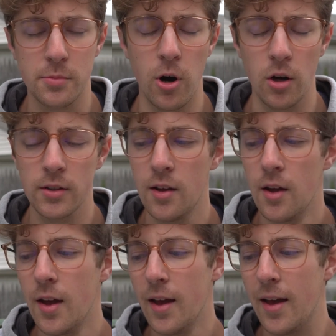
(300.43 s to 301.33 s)
smog,
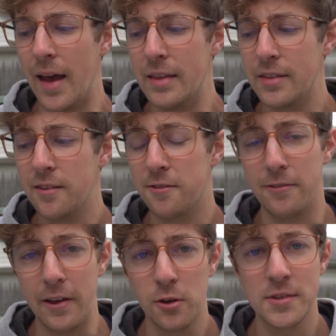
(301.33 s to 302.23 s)
and then
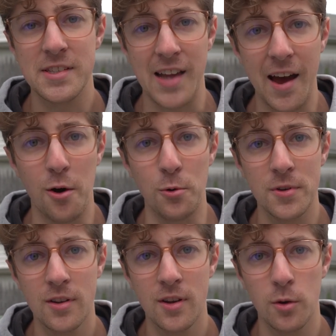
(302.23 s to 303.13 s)
failed
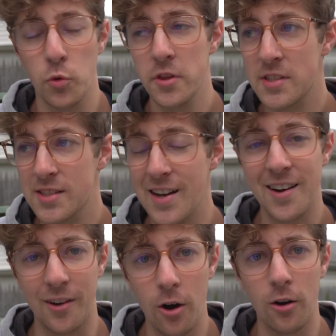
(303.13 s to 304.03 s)
sound with a
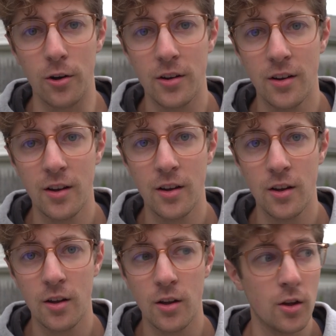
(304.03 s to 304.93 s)
stock car.
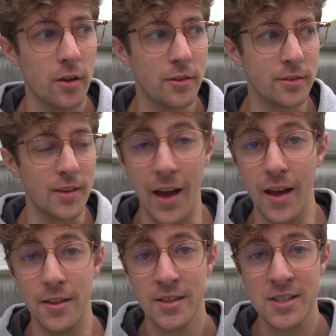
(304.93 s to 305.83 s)

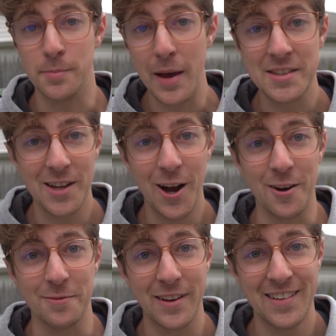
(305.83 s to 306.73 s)
This is messed
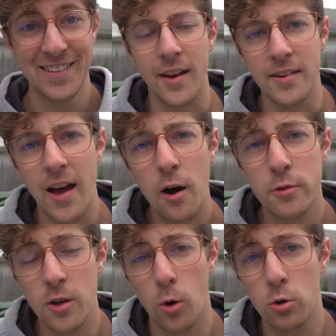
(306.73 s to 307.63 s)
up. And now
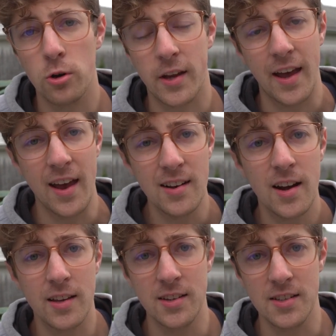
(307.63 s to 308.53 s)
the owner
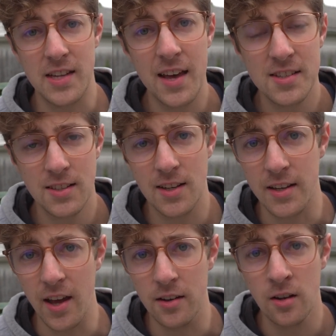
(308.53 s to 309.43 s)
cannot get it tested
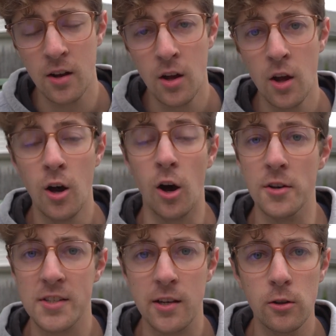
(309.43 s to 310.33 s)
again
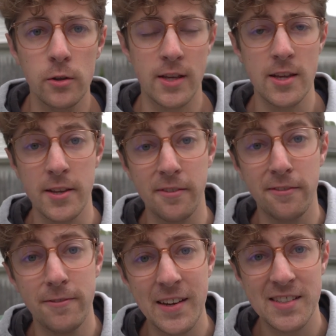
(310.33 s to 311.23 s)
until he
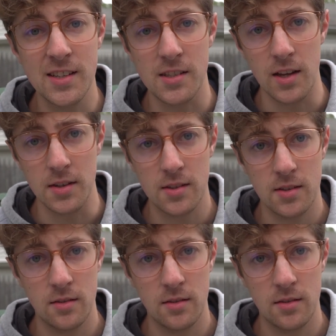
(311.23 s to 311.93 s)
fixes it.